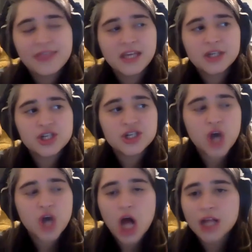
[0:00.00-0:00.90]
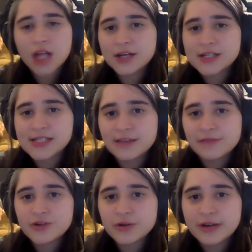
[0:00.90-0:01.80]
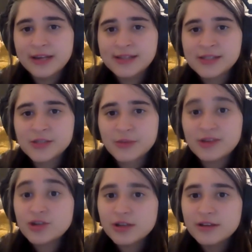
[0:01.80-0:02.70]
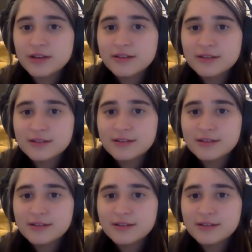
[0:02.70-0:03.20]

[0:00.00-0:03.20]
think she's calling herself transracial